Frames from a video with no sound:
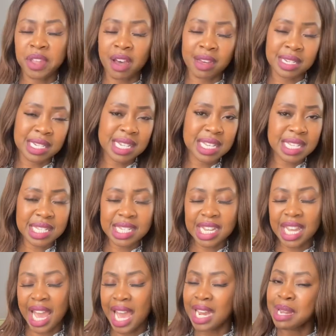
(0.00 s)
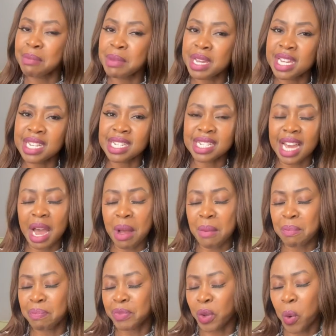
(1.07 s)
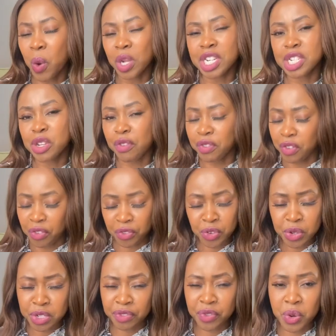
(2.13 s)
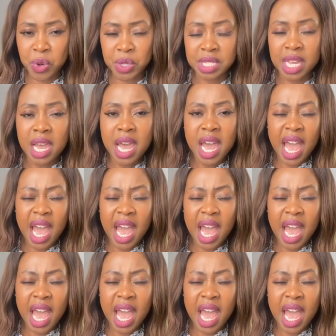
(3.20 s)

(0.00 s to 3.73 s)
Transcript: the artistic element, the quality of the food, of course,